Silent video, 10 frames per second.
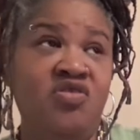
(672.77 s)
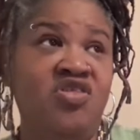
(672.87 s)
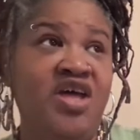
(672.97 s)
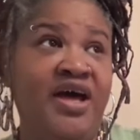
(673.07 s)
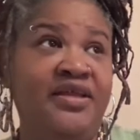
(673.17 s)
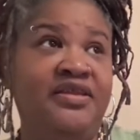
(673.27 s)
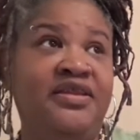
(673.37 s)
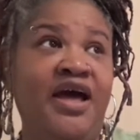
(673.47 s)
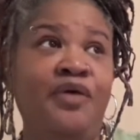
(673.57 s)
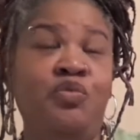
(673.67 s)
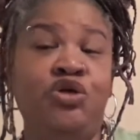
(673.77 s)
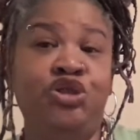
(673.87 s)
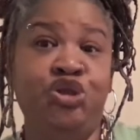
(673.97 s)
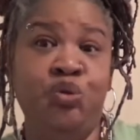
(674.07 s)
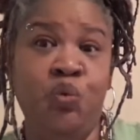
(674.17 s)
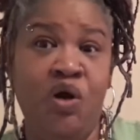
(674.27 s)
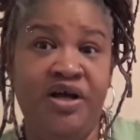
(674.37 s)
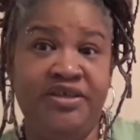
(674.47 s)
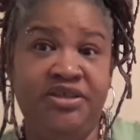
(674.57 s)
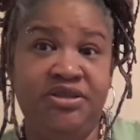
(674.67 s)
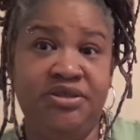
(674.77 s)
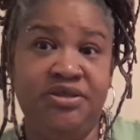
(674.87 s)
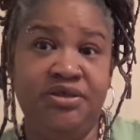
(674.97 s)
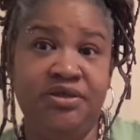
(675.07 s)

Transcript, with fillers: that they would trust